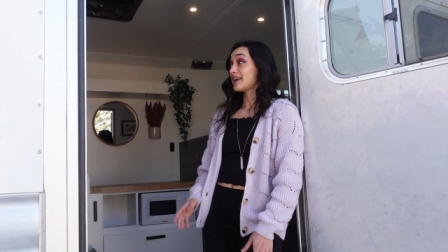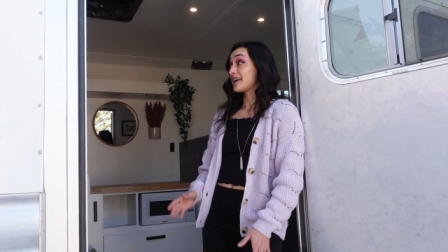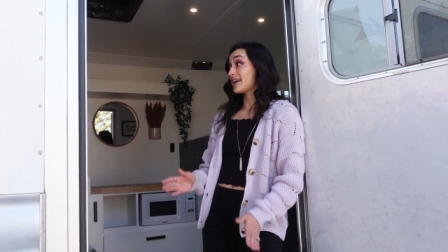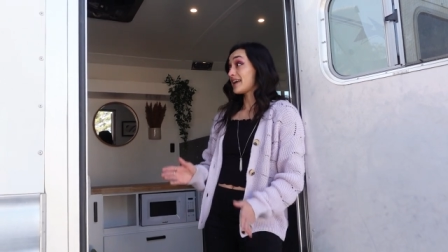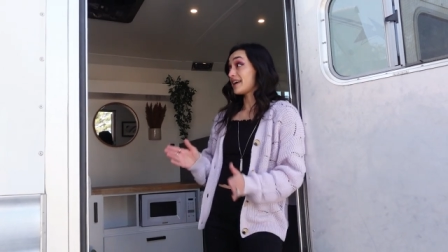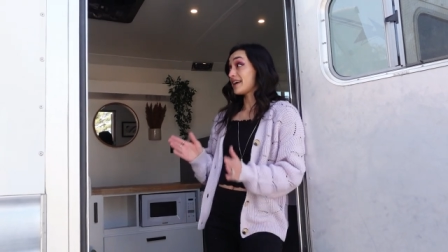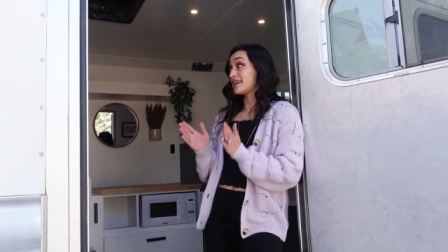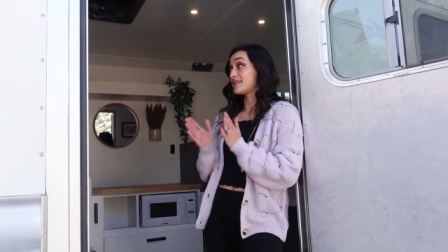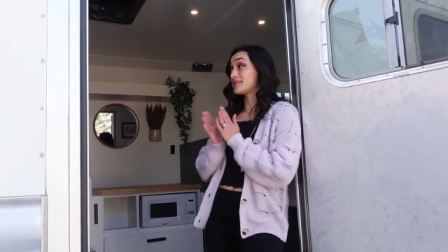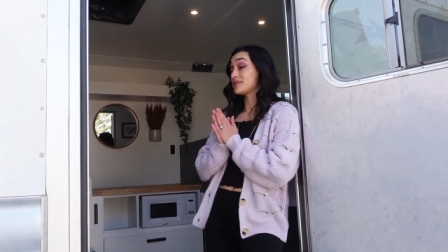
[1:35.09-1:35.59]

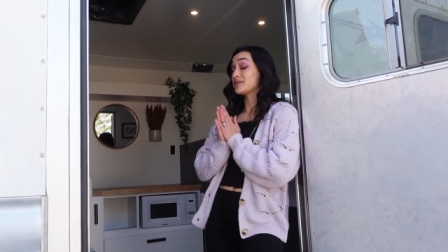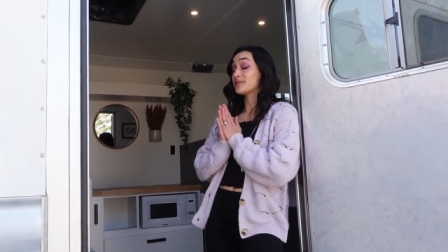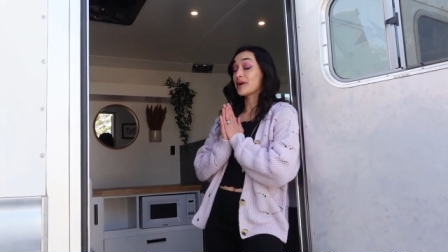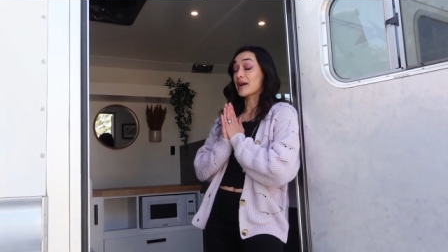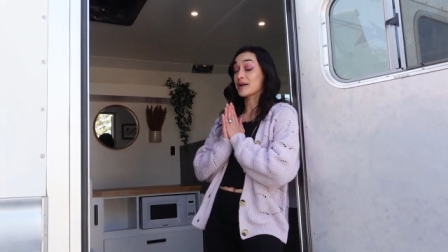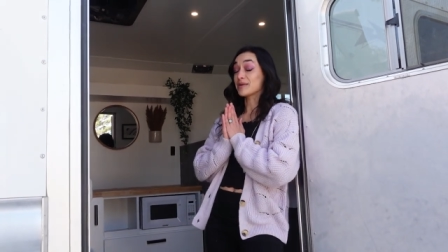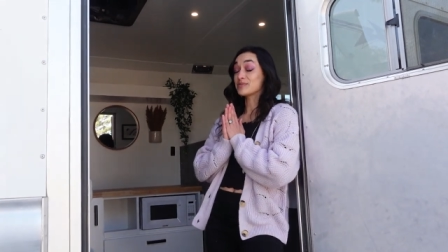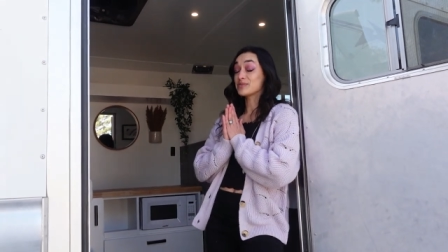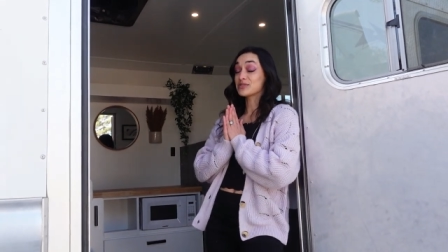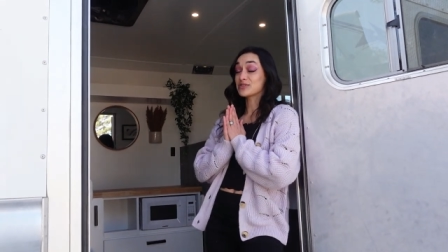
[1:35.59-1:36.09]
and
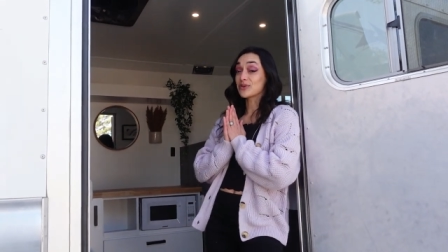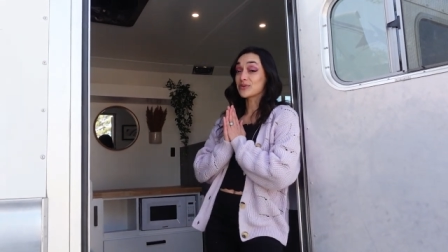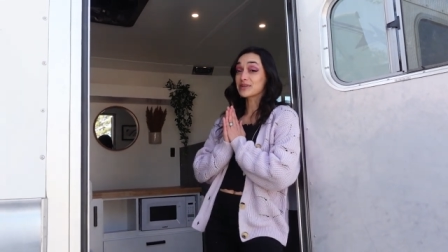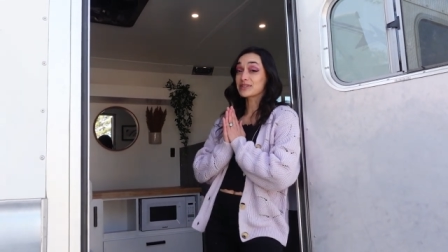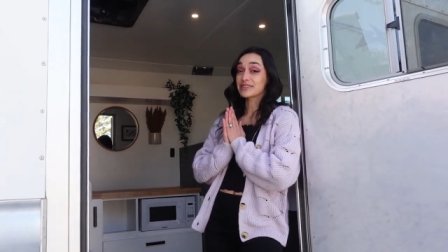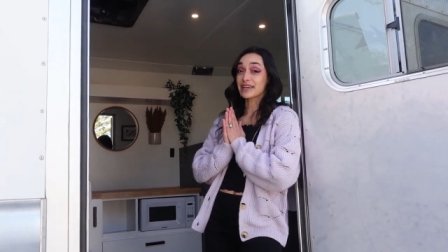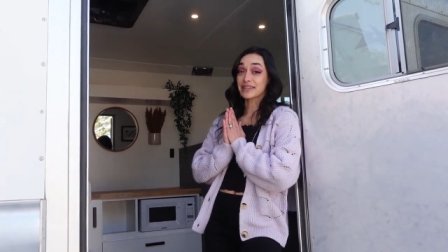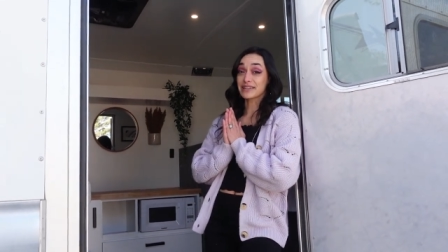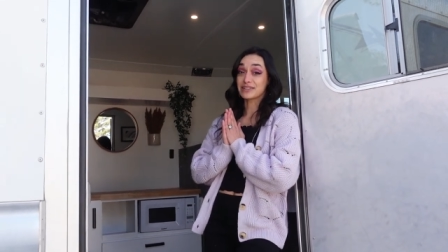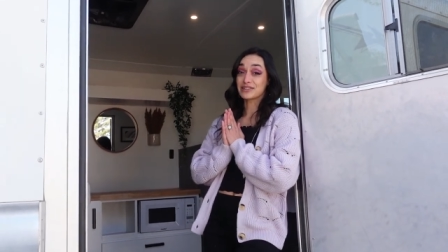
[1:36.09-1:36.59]
I'm so
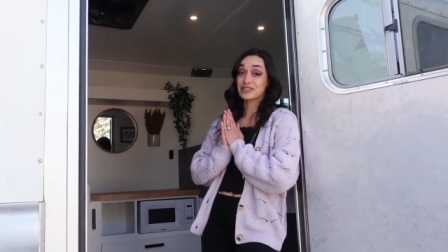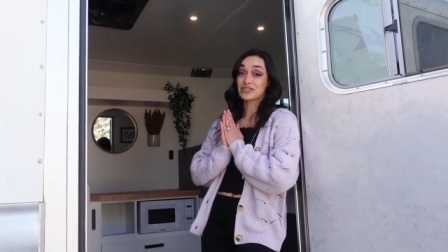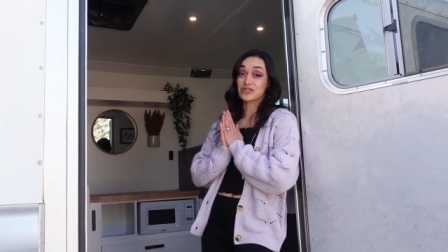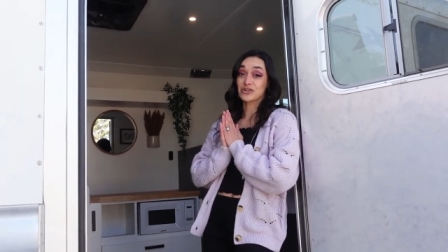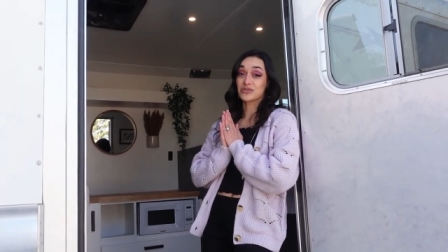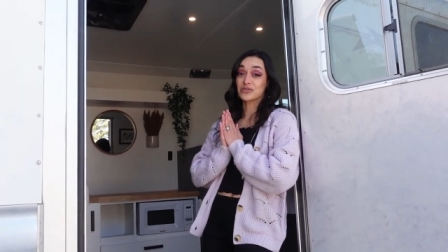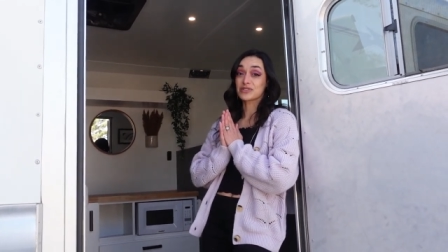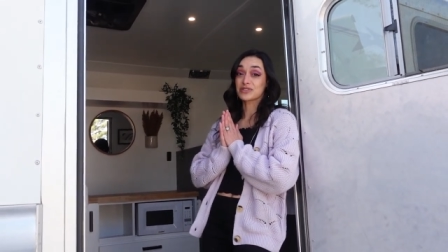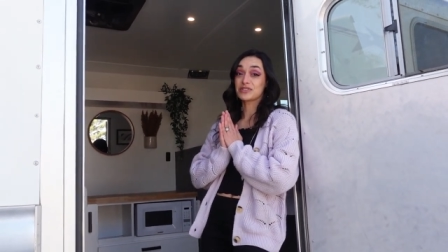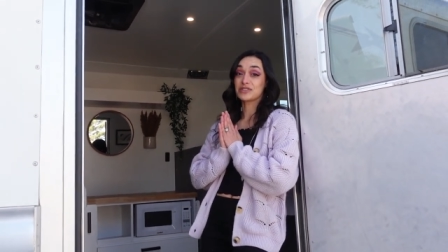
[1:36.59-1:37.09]
excited to
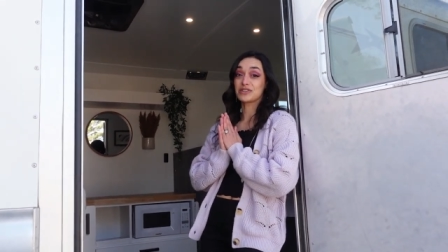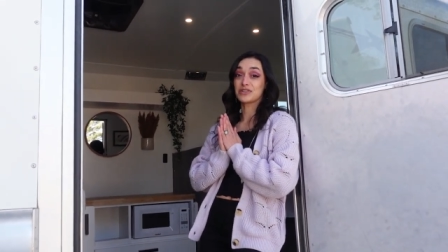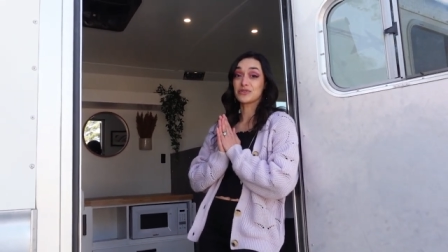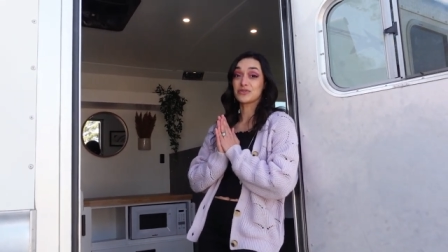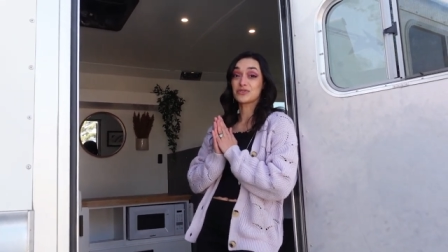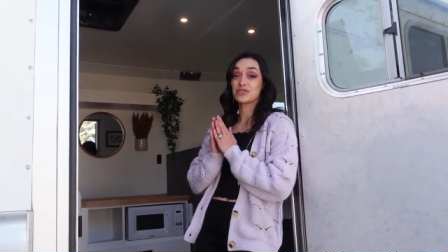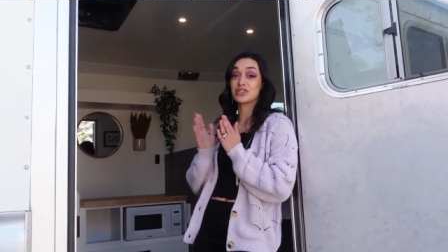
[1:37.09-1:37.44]
show this to you.